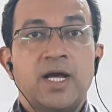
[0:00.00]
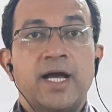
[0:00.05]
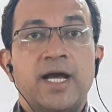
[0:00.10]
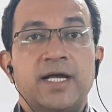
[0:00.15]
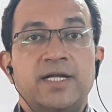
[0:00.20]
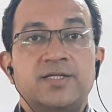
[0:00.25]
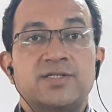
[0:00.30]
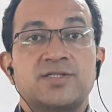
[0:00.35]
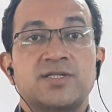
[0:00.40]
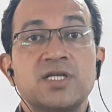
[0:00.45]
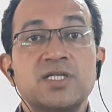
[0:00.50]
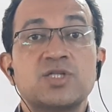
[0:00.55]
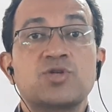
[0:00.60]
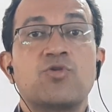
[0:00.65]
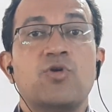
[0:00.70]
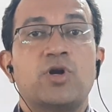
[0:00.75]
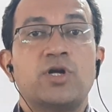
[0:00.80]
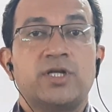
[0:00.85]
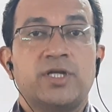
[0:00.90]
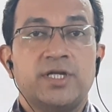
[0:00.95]
And such
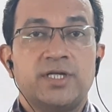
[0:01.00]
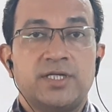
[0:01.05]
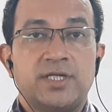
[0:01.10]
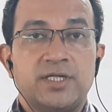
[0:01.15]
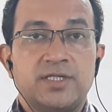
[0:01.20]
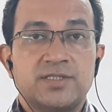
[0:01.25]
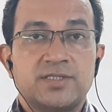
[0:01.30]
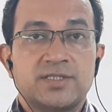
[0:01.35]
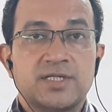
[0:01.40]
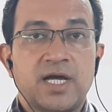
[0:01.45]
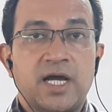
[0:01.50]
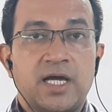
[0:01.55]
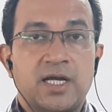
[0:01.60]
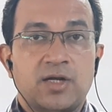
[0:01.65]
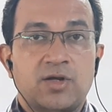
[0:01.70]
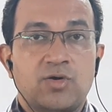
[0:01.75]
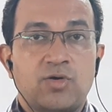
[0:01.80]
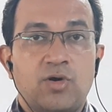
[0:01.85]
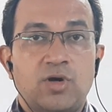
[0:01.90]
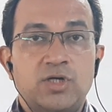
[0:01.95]
quantities
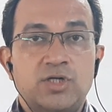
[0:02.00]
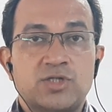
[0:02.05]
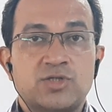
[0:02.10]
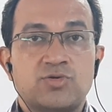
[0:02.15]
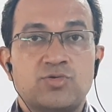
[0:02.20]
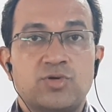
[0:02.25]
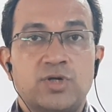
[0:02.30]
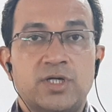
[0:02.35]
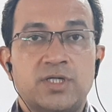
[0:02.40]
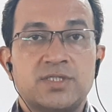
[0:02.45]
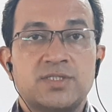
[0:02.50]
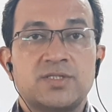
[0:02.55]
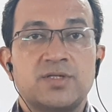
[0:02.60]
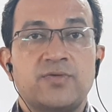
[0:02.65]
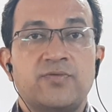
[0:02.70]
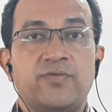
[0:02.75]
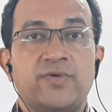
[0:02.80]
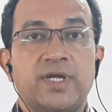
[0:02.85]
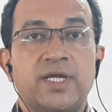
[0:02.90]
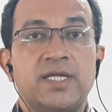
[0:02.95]
are called, students,
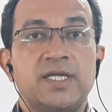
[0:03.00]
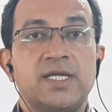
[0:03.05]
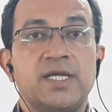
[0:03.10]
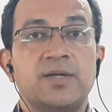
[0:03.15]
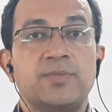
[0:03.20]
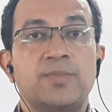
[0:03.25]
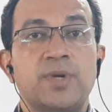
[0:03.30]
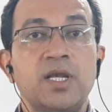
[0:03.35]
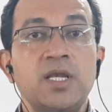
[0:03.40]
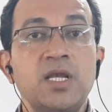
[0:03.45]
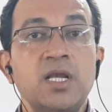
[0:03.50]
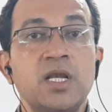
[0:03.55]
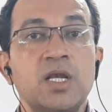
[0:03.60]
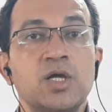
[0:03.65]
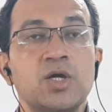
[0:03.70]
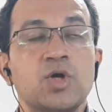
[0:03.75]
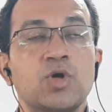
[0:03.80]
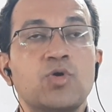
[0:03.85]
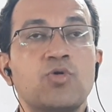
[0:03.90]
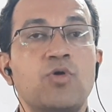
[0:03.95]

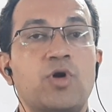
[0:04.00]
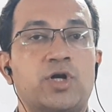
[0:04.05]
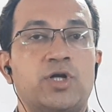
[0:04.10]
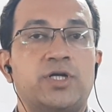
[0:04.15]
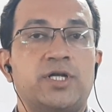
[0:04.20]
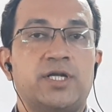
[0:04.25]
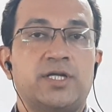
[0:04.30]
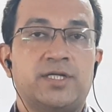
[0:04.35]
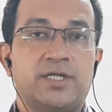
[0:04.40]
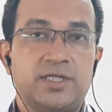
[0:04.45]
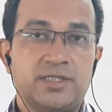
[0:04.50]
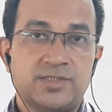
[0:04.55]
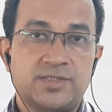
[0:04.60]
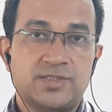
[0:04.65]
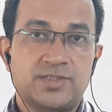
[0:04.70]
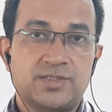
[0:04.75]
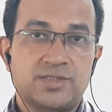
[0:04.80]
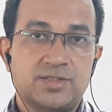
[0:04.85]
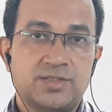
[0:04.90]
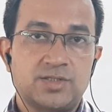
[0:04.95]
variable
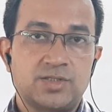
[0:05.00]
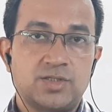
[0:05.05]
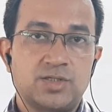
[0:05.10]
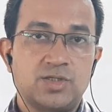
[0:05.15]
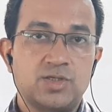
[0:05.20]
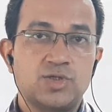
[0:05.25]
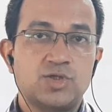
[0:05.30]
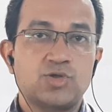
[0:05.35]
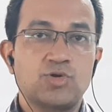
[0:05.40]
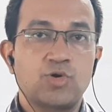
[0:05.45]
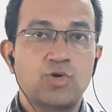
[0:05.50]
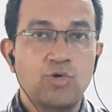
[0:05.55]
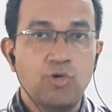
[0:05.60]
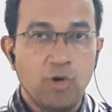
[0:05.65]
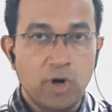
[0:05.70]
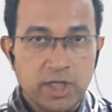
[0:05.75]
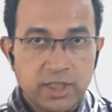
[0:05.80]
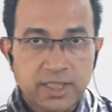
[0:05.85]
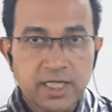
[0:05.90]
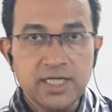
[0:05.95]
quantities. So
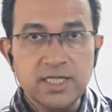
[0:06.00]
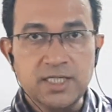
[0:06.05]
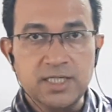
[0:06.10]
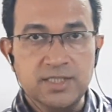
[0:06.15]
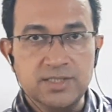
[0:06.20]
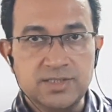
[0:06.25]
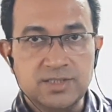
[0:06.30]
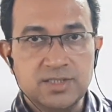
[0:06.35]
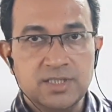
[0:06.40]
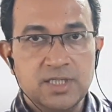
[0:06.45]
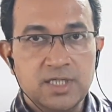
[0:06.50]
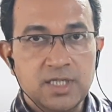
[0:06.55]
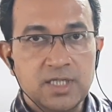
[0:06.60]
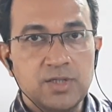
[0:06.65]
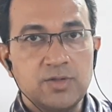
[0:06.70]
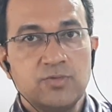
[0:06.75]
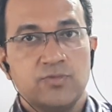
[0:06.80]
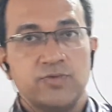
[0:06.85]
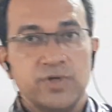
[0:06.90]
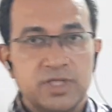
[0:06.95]
quantities
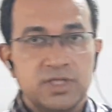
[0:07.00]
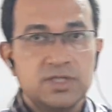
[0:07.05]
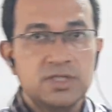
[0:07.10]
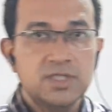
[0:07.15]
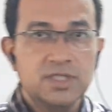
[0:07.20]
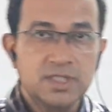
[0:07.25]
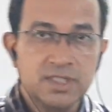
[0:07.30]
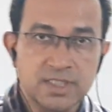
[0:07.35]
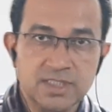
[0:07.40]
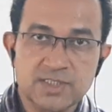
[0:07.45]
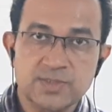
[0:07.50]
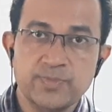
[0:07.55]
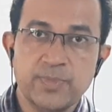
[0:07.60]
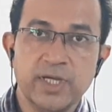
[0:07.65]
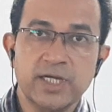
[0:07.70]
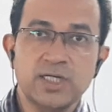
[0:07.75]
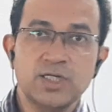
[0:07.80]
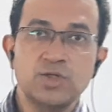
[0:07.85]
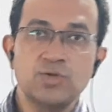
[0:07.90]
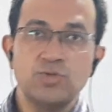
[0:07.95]
with
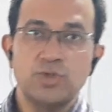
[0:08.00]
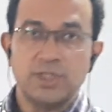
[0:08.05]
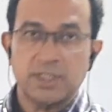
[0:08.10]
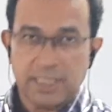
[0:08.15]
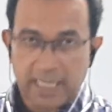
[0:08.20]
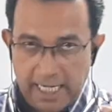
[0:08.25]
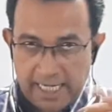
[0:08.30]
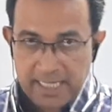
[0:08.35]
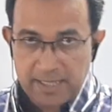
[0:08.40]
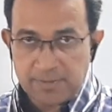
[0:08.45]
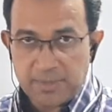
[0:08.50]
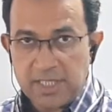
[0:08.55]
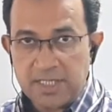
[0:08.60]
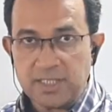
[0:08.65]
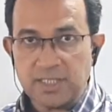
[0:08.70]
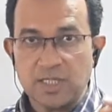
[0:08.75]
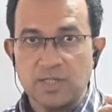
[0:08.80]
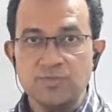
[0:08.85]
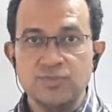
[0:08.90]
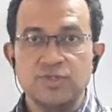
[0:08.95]
respect to time
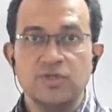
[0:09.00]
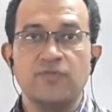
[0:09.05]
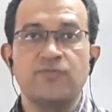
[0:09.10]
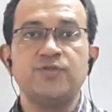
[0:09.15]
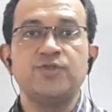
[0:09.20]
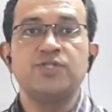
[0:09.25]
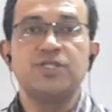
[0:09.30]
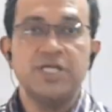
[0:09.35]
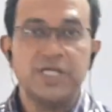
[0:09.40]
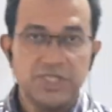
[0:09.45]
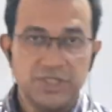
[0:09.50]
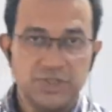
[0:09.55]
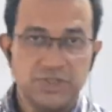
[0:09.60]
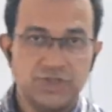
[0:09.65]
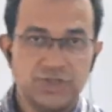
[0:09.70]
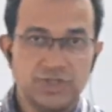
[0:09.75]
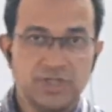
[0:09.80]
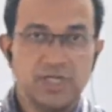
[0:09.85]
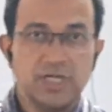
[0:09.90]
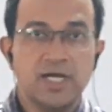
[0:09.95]
in terms of
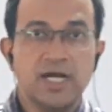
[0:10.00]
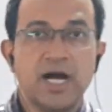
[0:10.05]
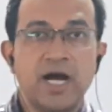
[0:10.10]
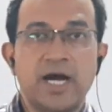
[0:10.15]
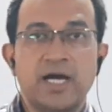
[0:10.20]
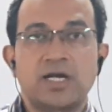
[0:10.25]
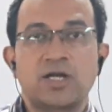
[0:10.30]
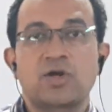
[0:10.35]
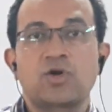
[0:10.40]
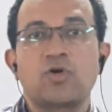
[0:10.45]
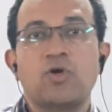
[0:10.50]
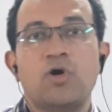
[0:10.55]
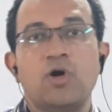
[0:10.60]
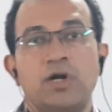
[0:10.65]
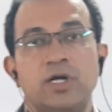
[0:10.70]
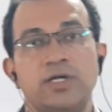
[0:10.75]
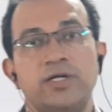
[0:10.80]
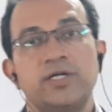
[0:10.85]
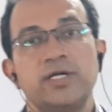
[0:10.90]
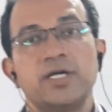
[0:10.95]
change are
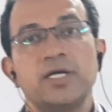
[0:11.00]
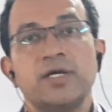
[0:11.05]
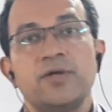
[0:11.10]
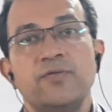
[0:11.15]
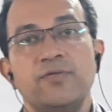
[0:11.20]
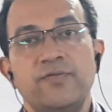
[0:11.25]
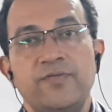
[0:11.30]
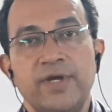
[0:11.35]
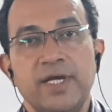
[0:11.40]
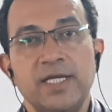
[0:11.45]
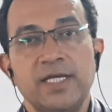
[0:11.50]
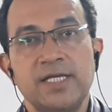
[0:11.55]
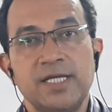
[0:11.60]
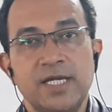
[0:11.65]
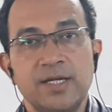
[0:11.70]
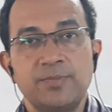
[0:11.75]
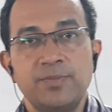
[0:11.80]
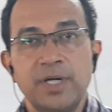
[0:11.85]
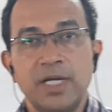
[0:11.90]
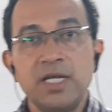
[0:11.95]
called
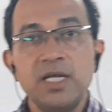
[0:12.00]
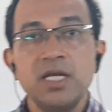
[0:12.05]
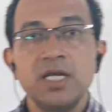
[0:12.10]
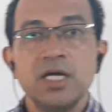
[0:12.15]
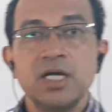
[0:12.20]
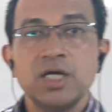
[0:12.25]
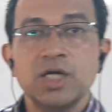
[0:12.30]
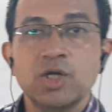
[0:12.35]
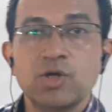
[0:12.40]
variable